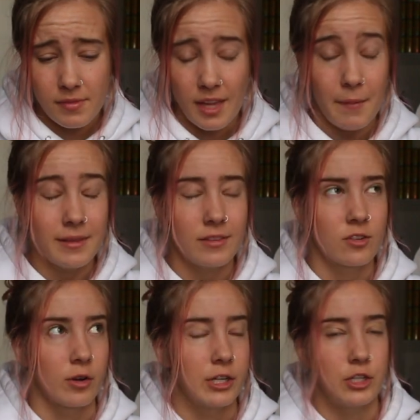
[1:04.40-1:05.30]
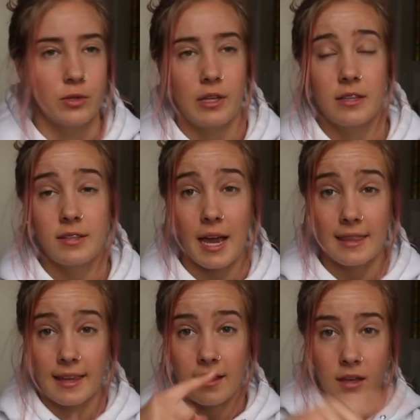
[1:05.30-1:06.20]
I mean, scar tissue. The
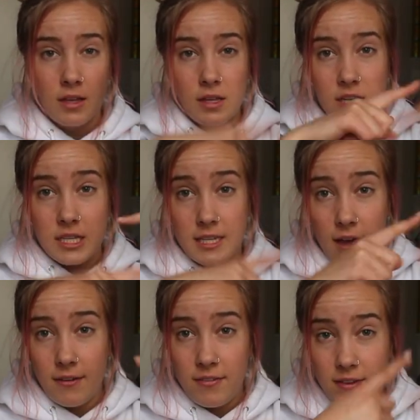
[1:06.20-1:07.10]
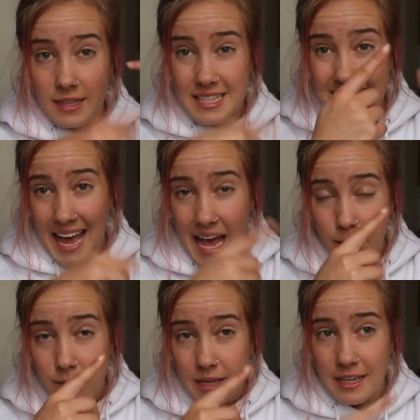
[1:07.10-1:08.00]
inside, like, stuff and
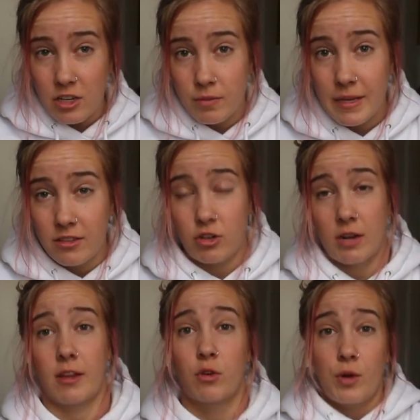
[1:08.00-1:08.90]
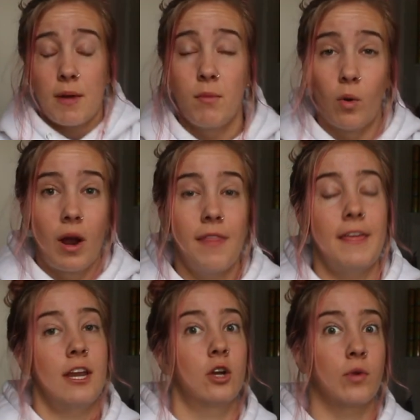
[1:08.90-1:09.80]
scabs. And it just makes it try to, like, create more. And
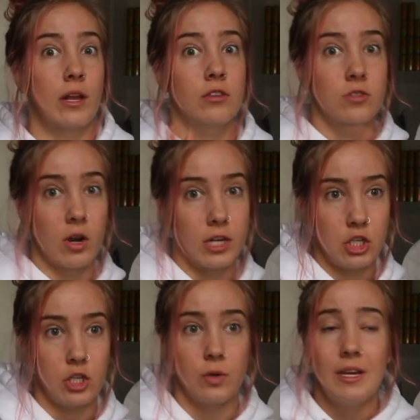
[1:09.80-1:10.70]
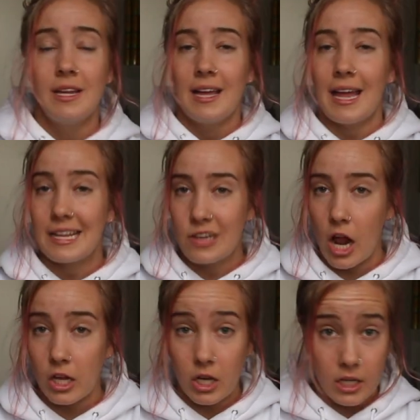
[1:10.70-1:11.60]
then it creates scar tissue. And it's
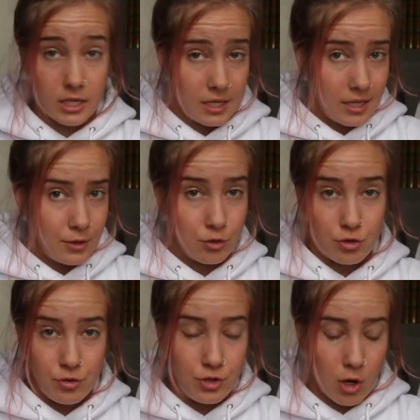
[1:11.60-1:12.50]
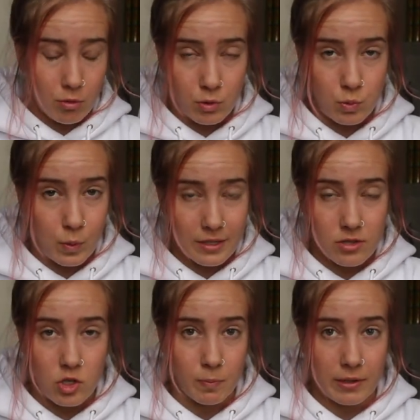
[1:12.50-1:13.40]
not good. Just don't
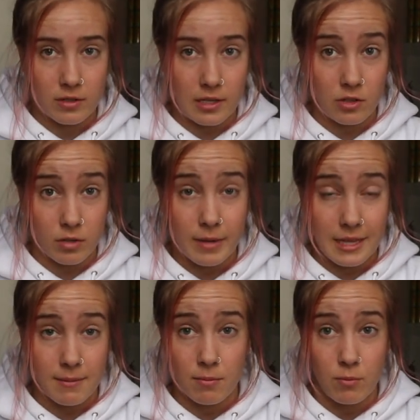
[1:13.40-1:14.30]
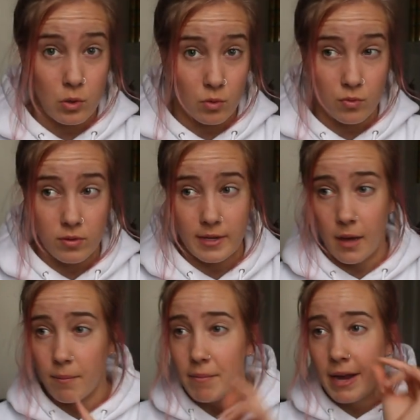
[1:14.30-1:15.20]
twist your piercings or make them move.
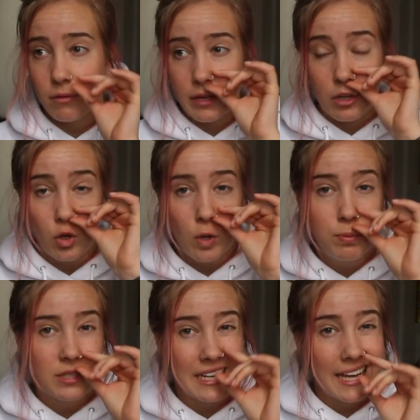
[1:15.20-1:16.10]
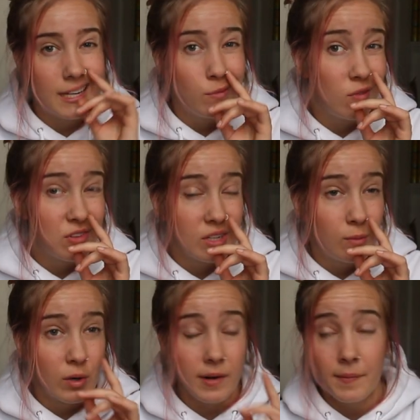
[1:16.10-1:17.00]
Now, my, like, hoops, they tend to move a little
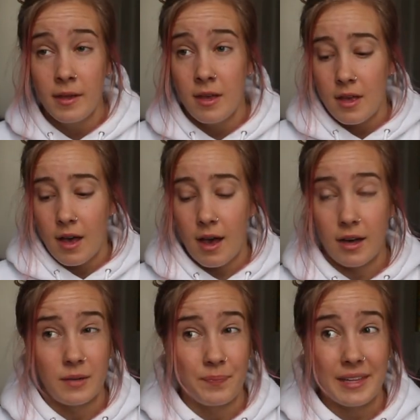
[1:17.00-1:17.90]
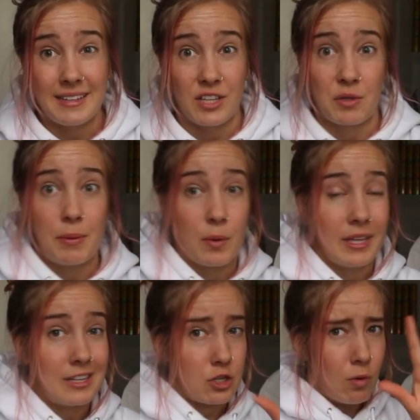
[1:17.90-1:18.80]
more. And so some people are
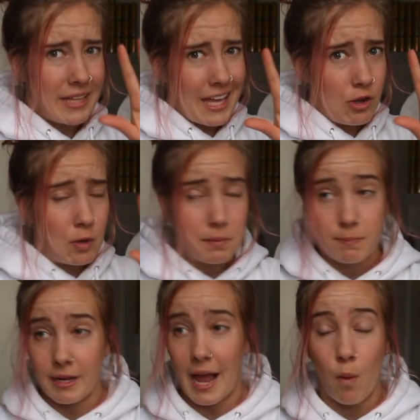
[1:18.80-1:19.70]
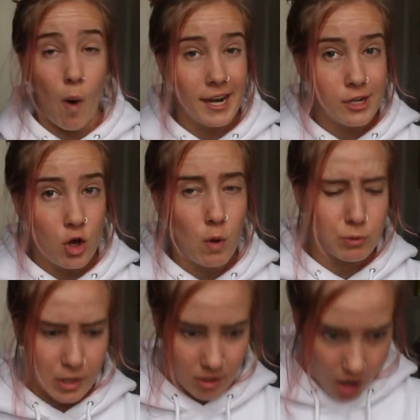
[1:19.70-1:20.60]
like, don't get hoops. But I wanted a hoop,
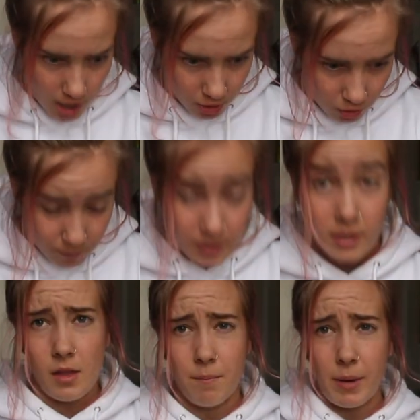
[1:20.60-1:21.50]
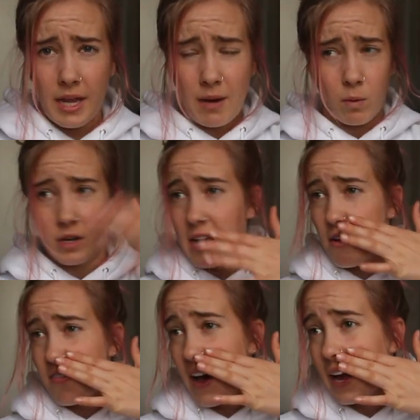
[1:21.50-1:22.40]
so I got a hoop. But it worked
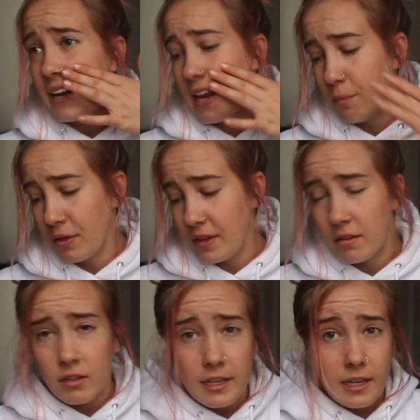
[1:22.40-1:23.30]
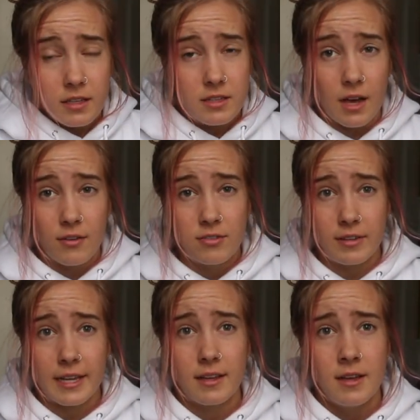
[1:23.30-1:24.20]
out fine. And with this cleaning stuff,
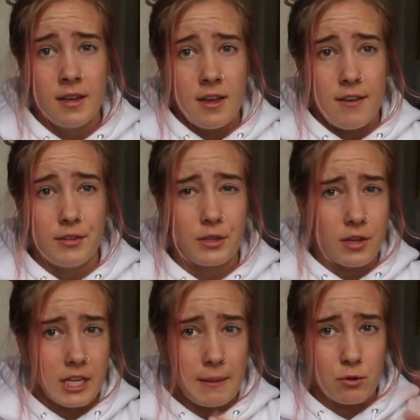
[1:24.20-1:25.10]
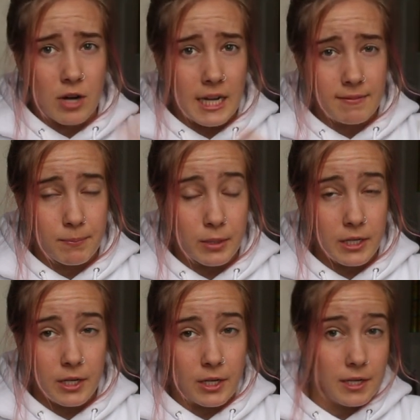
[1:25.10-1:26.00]
like, I feel like you can keep track of it pretty
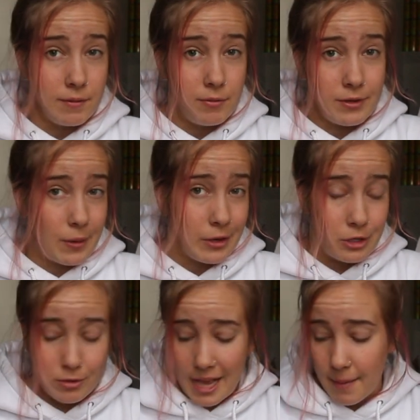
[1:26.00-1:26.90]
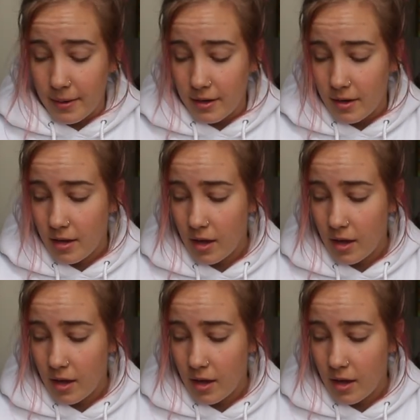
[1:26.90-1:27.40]
good and no issues happen.